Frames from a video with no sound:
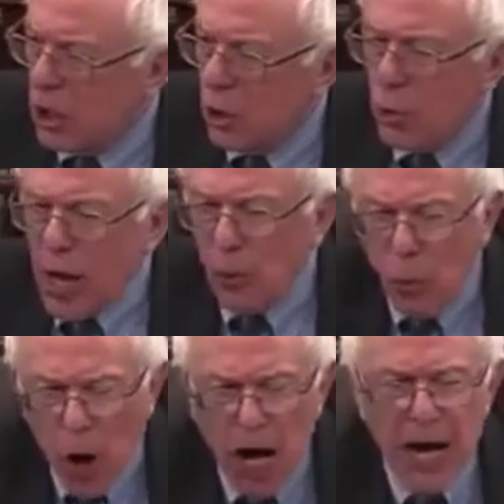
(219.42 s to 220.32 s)
where
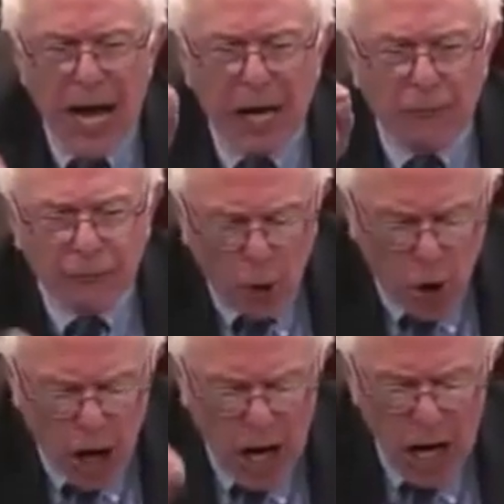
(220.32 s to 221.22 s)
1 out of
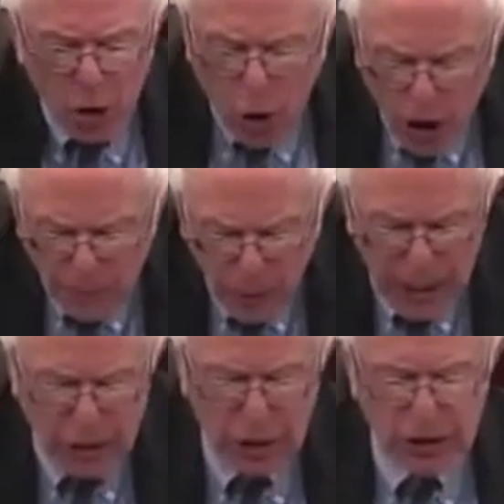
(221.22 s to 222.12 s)
4
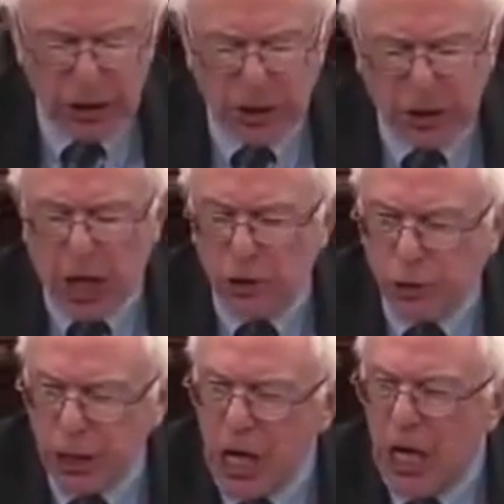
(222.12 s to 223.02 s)
corporations in this
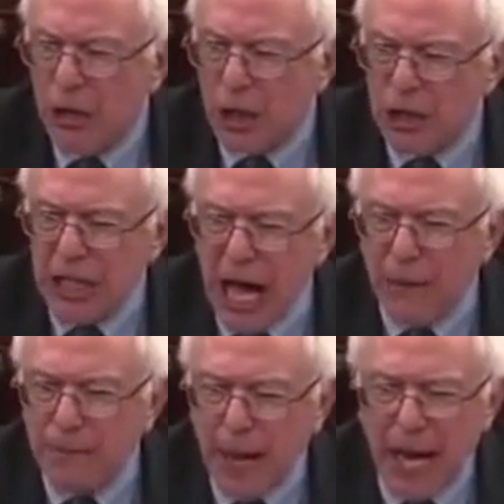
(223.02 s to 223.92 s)
country does
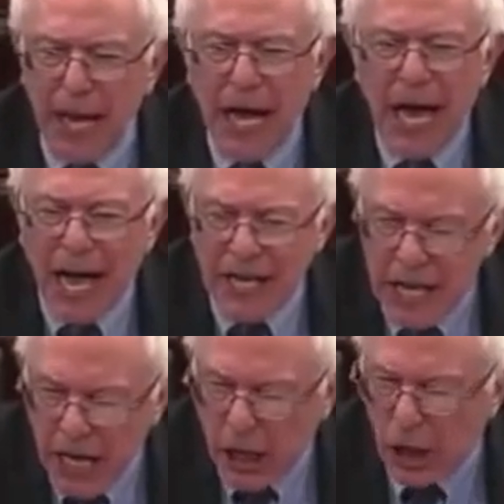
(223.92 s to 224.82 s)
not pay a
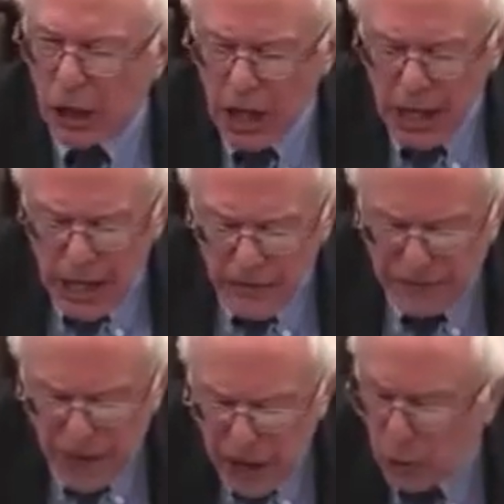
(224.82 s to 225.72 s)
nickel in
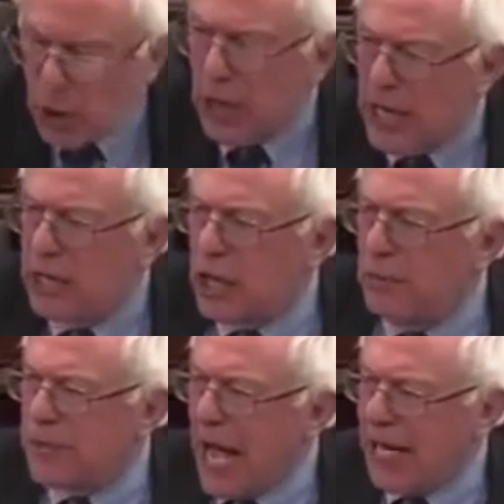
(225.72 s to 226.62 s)
federal
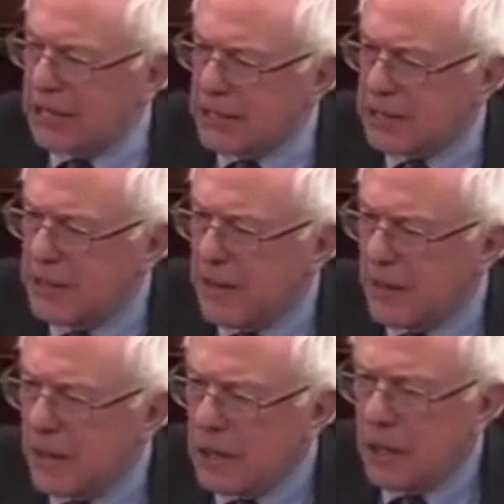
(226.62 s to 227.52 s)
income taxes.
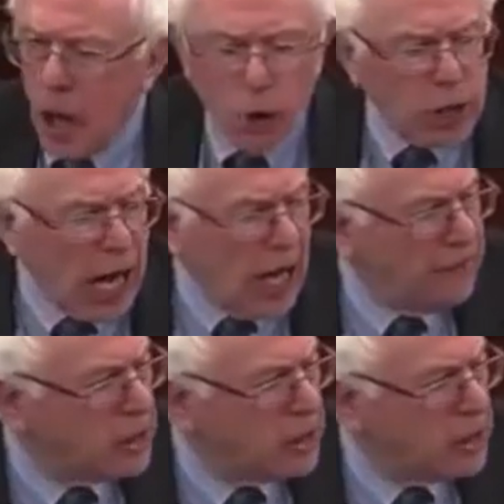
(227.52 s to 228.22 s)
Okay, for